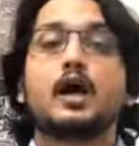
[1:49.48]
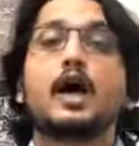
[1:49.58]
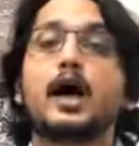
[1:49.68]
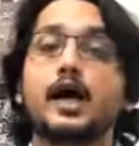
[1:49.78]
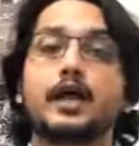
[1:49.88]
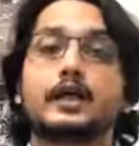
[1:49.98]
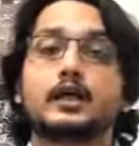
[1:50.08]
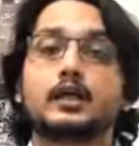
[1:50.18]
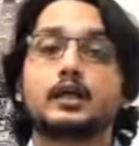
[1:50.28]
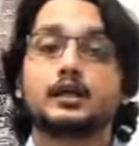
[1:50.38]
And
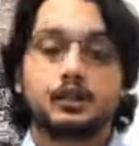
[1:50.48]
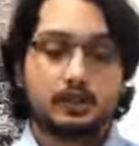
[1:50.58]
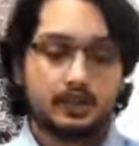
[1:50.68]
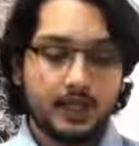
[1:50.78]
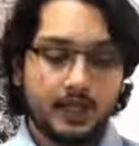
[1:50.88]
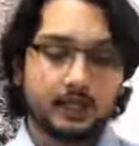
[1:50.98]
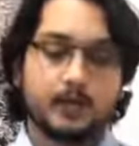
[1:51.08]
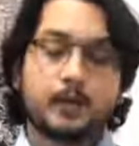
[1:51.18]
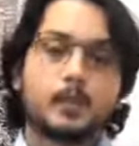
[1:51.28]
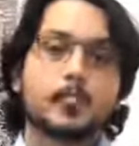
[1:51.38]

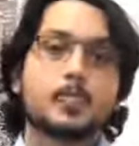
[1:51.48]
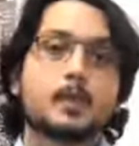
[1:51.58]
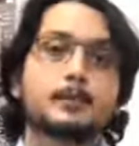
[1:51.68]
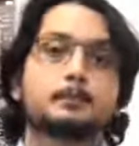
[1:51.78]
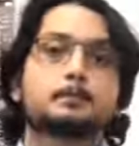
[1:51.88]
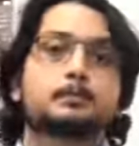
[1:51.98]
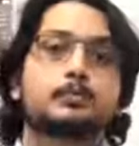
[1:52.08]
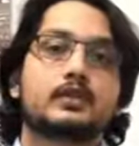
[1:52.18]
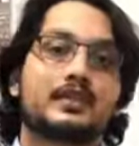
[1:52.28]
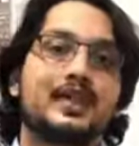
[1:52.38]
then,
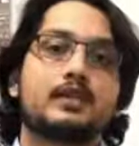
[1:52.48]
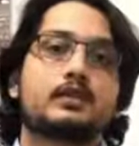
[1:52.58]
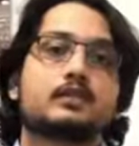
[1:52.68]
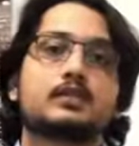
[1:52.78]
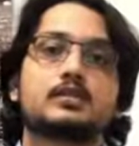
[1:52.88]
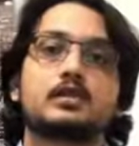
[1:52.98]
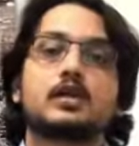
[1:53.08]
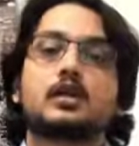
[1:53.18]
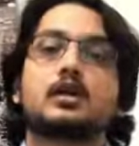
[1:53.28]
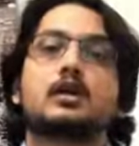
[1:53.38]
then this
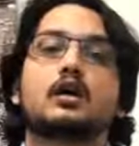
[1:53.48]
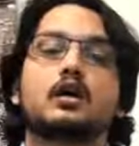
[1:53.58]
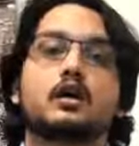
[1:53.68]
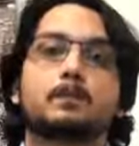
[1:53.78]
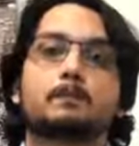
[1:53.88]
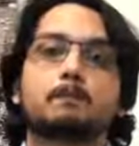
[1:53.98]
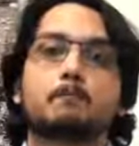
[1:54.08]
girl um,